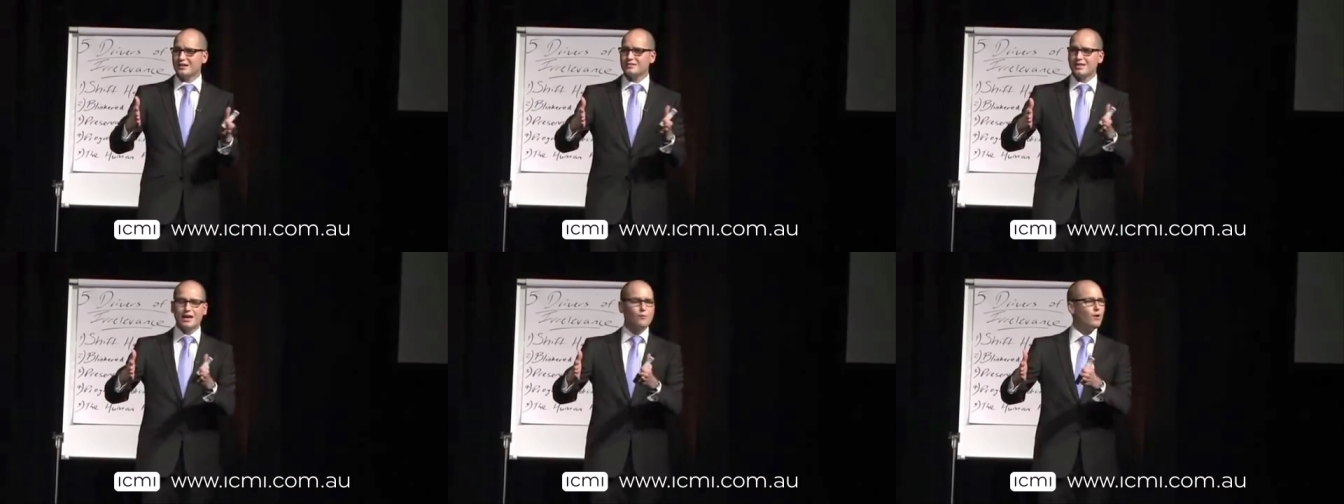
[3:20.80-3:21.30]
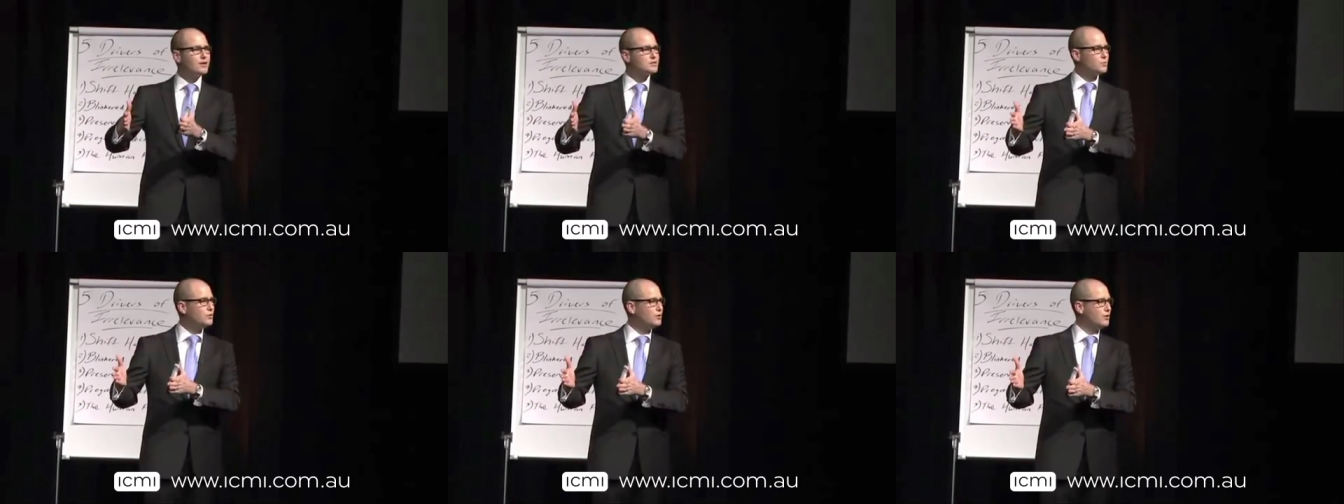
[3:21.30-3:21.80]
as they
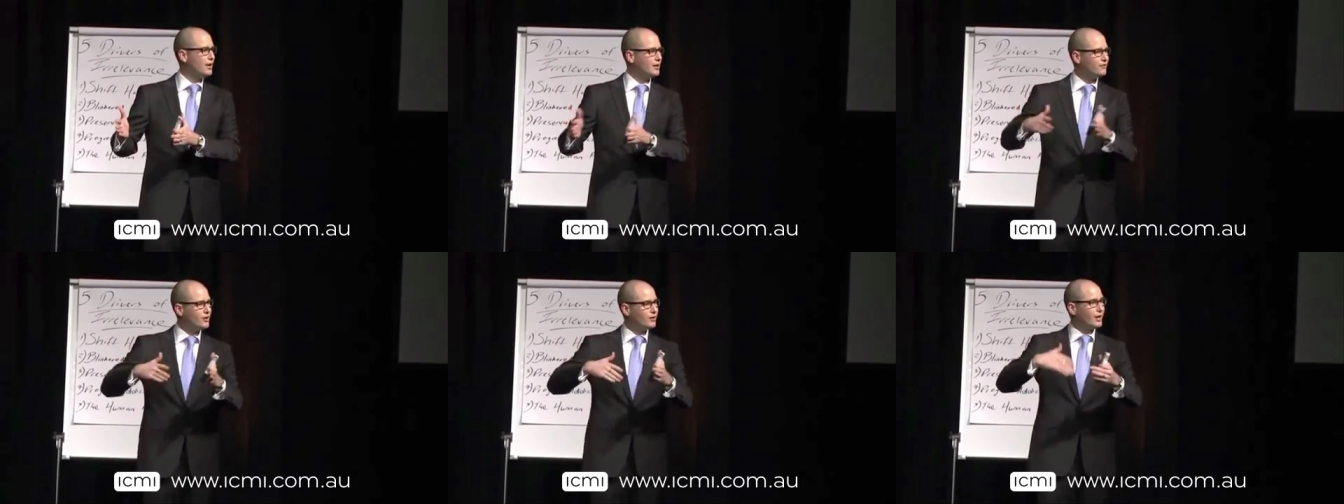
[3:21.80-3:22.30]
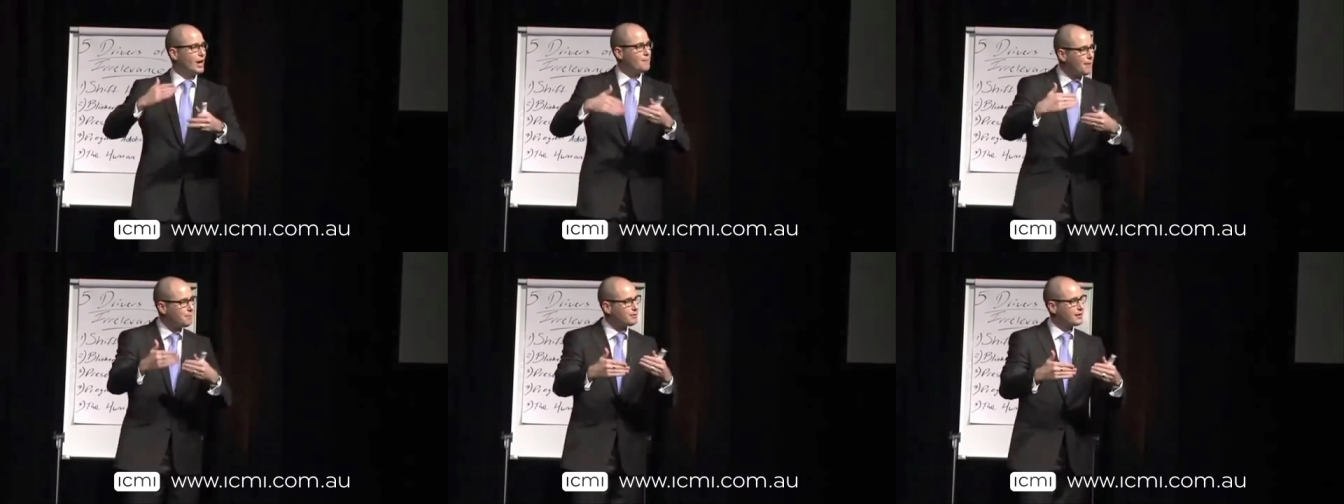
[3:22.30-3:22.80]
once were, and if you don't keep
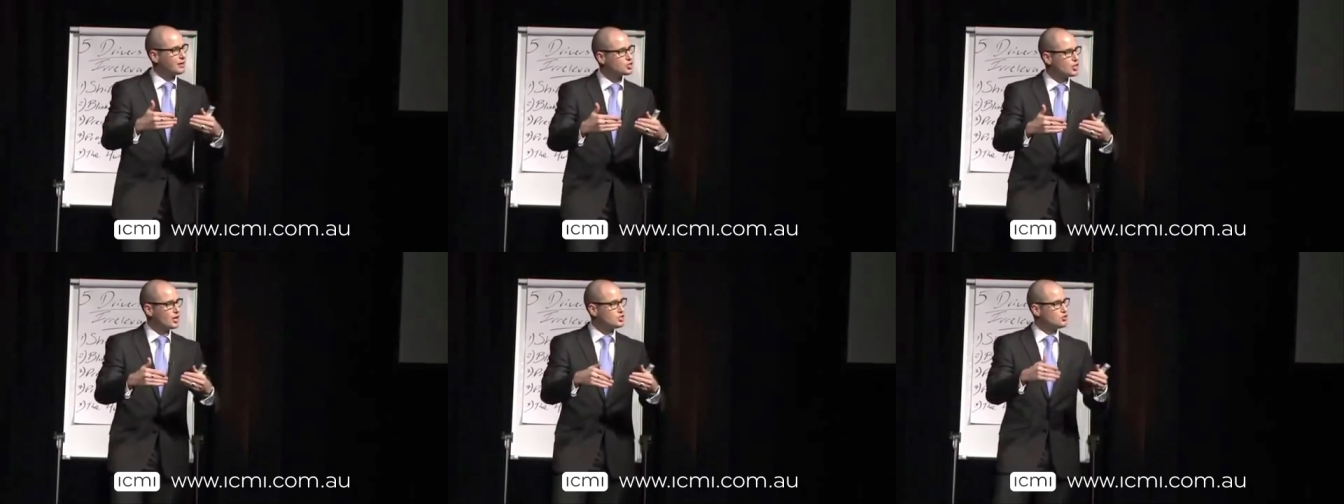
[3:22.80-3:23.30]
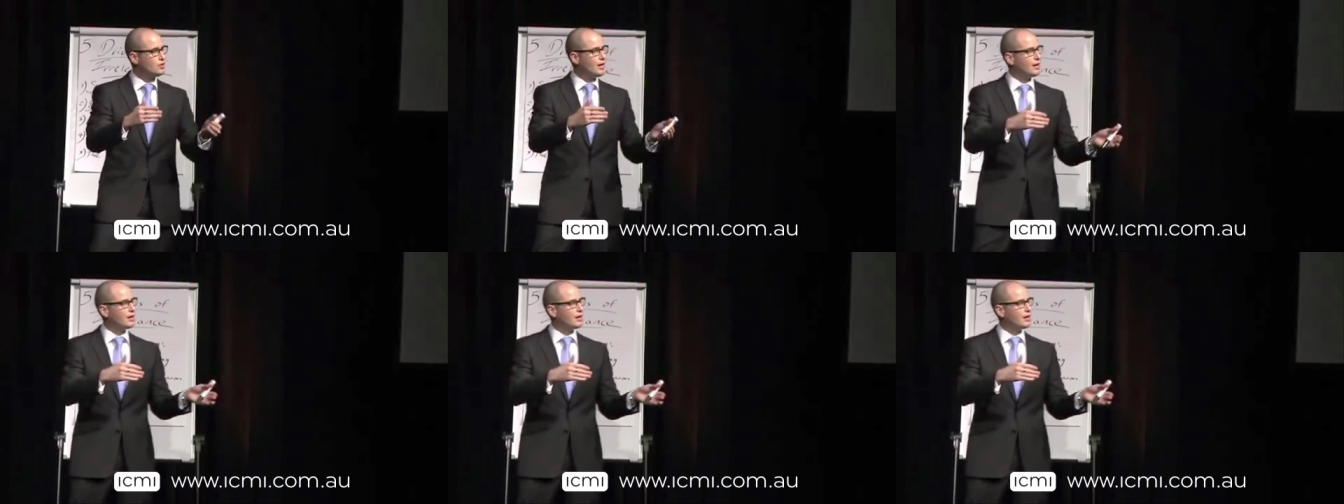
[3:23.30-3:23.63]
up with that change, you get